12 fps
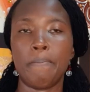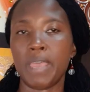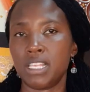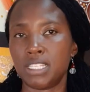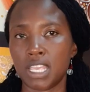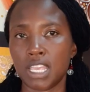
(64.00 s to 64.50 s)

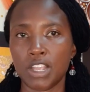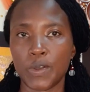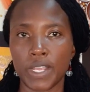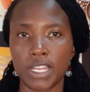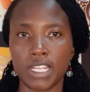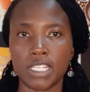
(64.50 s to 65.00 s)
basic
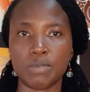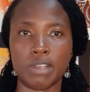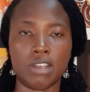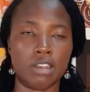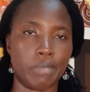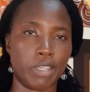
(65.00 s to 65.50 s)
ingredients. We're
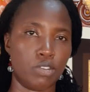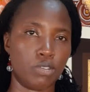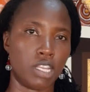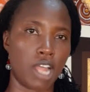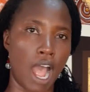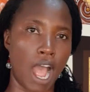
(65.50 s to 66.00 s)
going to be
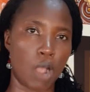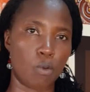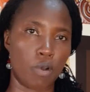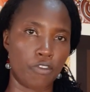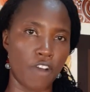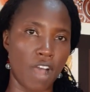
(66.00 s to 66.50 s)
using the
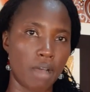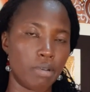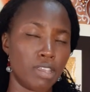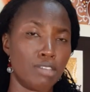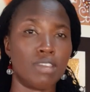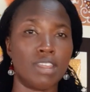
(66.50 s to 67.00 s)

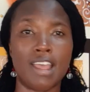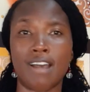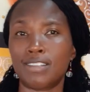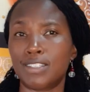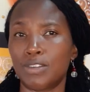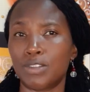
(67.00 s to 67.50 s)
Aquafaba. You can
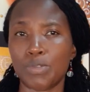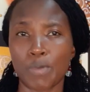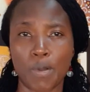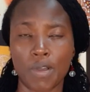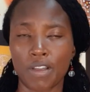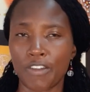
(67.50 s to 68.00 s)
also
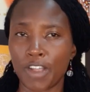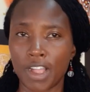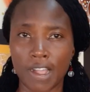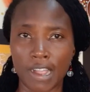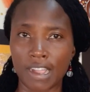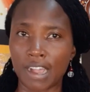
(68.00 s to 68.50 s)
throw a
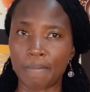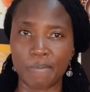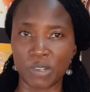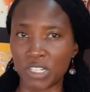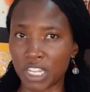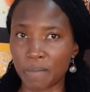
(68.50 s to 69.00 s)
couple
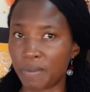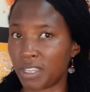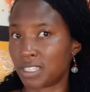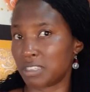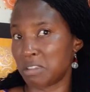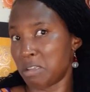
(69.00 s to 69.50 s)
of
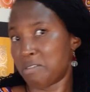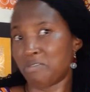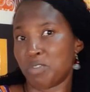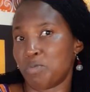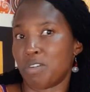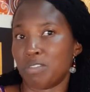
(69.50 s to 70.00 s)
chickpeas in there if
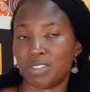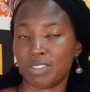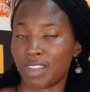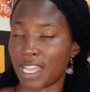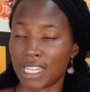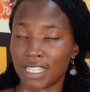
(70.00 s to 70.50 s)
you want to.
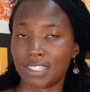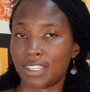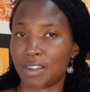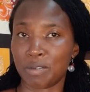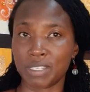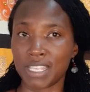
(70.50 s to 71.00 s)
Like I said,
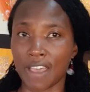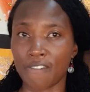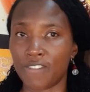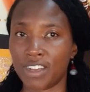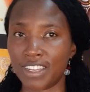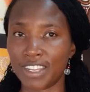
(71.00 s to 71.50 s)
always
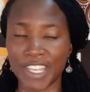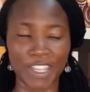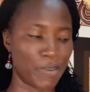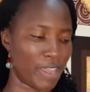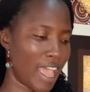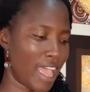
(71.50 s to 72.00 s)
have fun, get
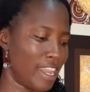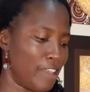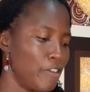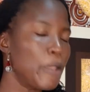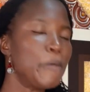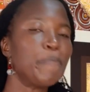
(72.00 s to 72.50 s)
creative.
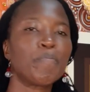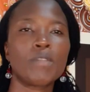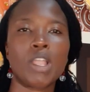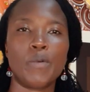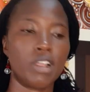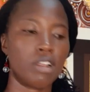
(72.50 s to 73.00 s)

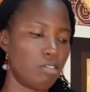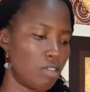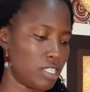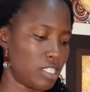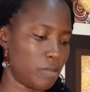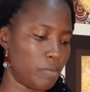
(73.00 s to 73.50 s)
We're
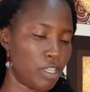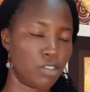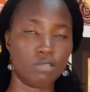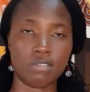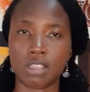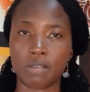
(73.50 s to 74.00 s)
going to be
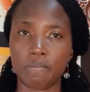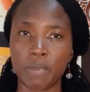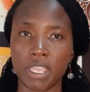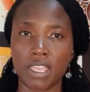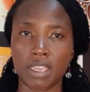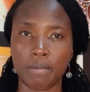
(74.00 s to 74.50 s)
using
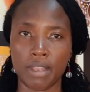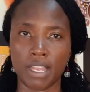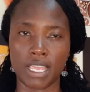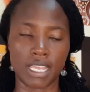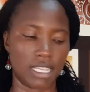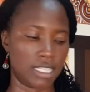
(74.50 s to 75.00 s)
pink
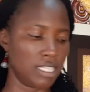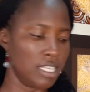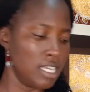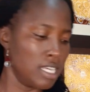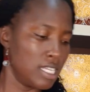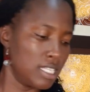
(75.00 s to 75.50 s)
Himalayan
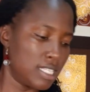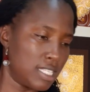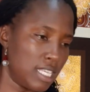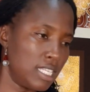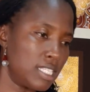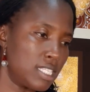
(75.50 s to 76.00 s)

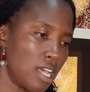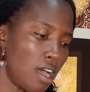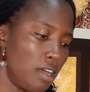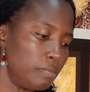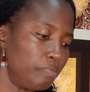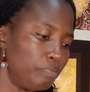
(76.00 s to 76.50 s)
sea
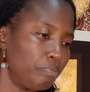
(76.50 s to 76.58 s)
salt,